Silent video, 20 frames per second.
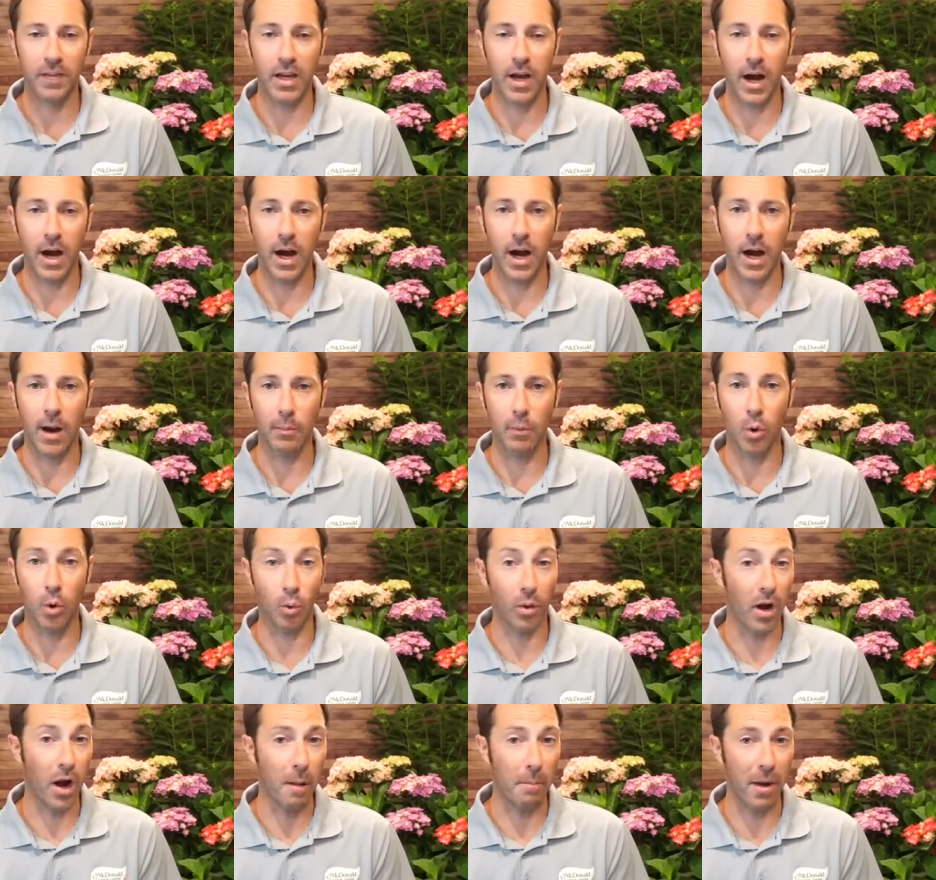um, or
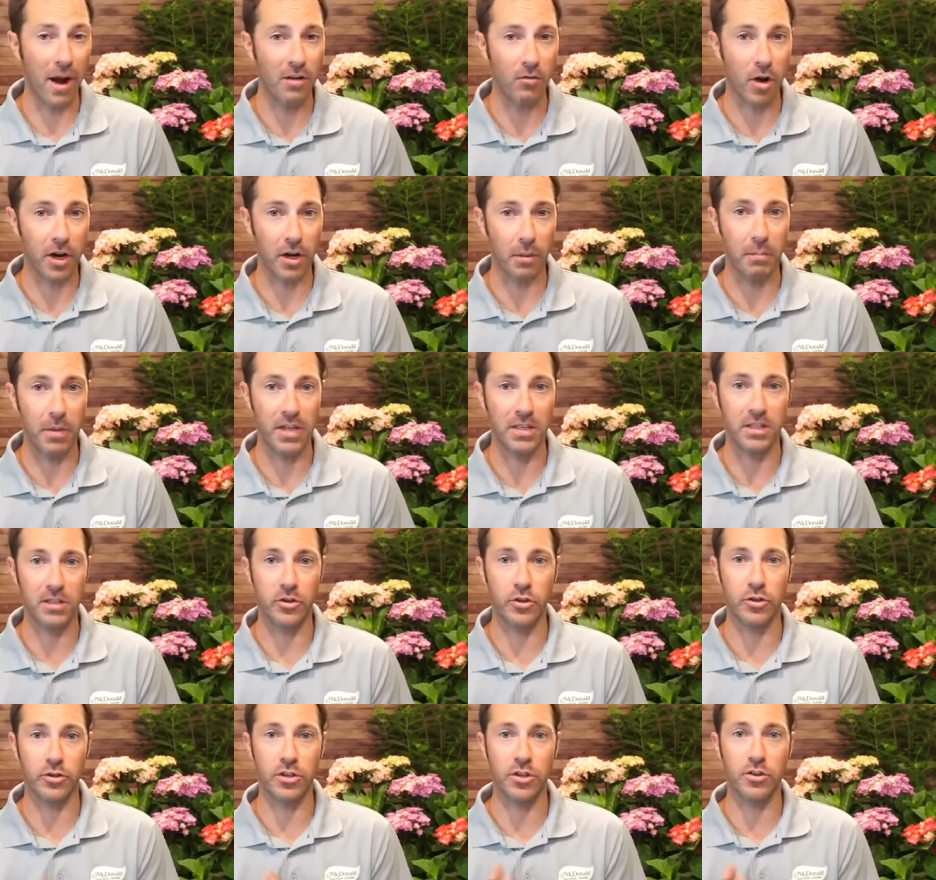what I might recommend
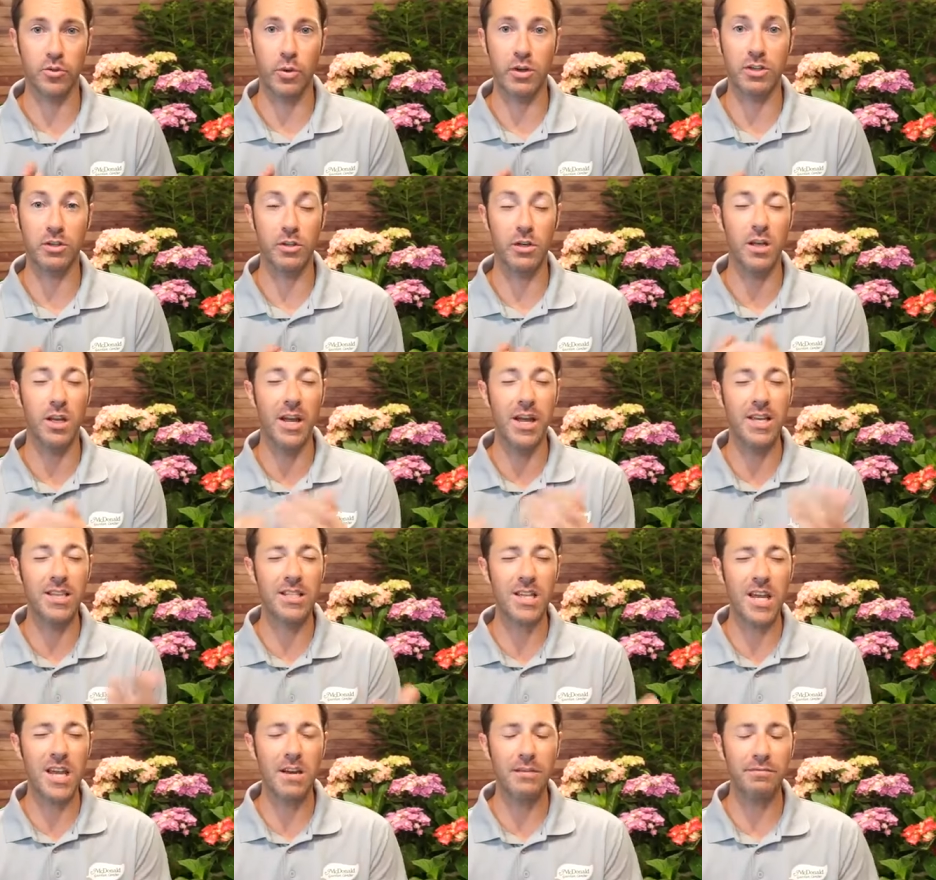in your situation
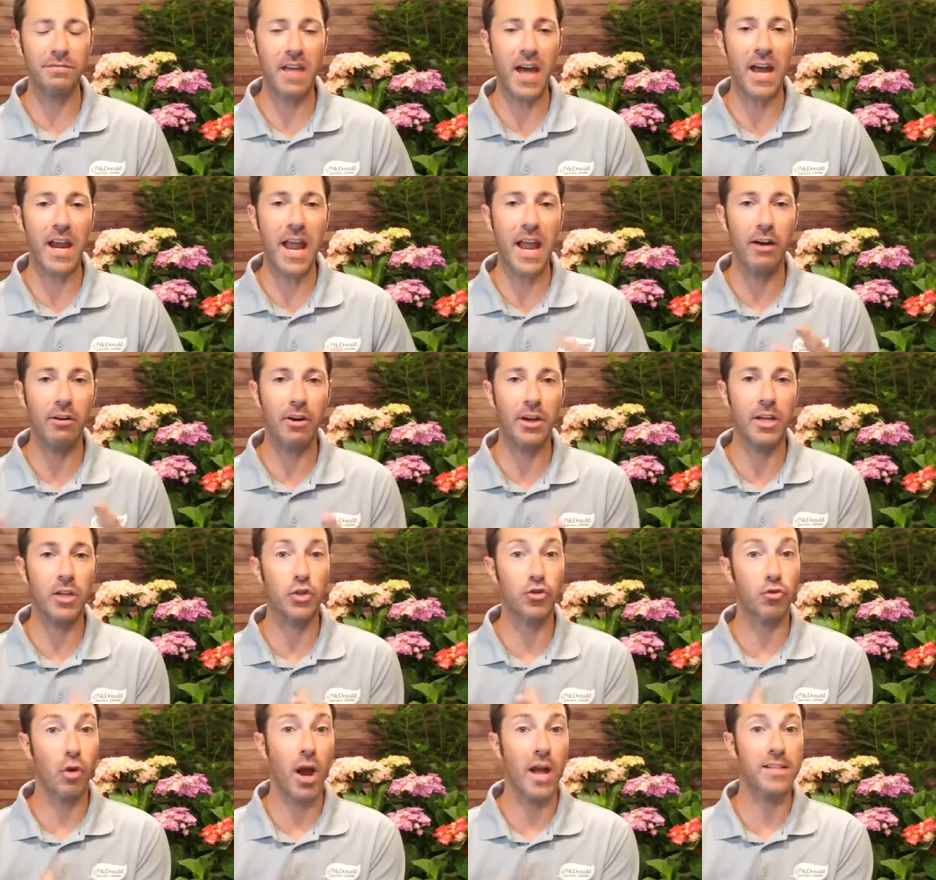is if that
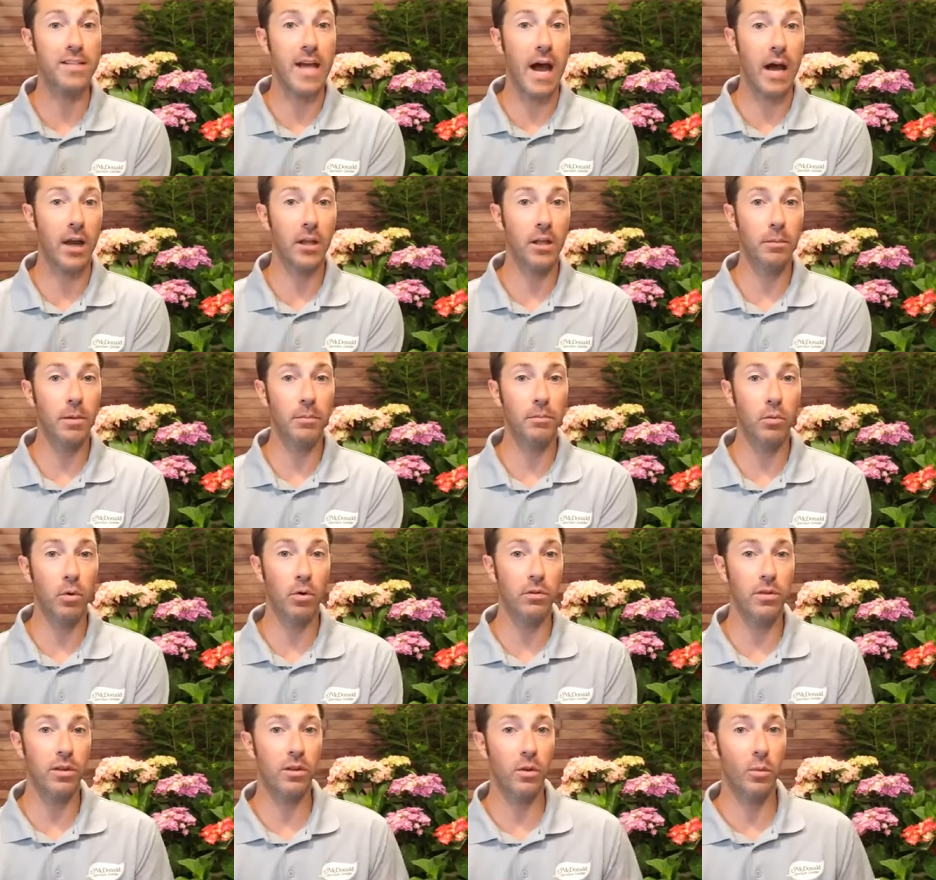area dries out a little bit
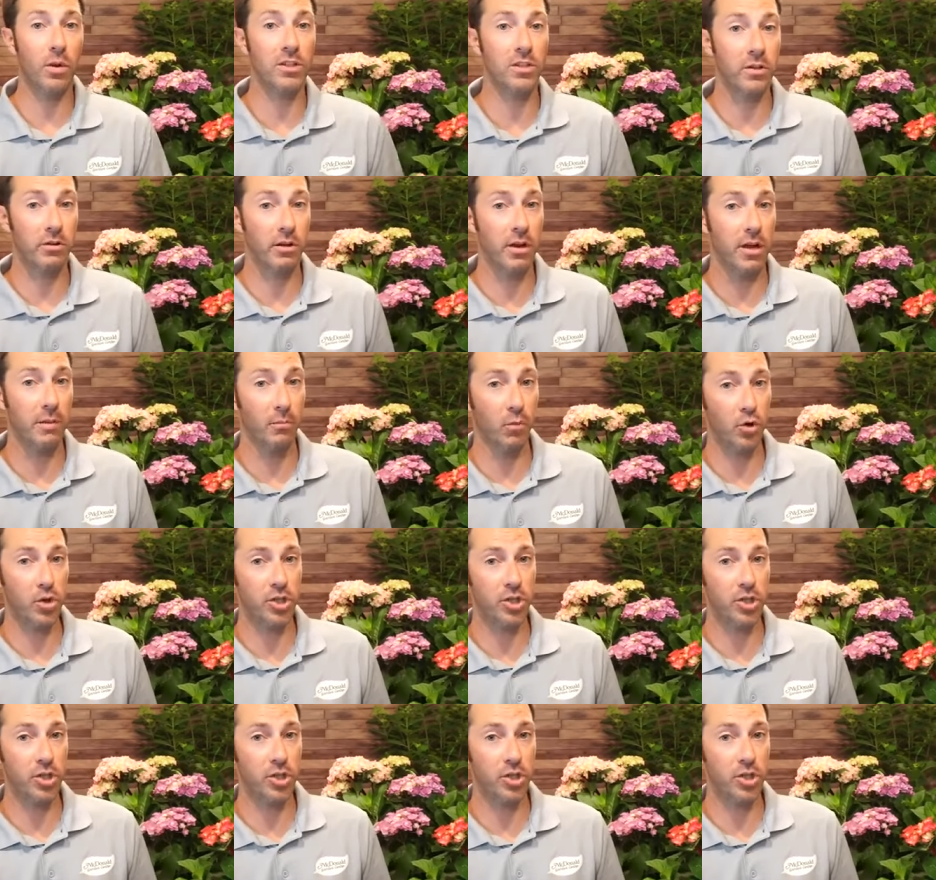more than the ones that are in more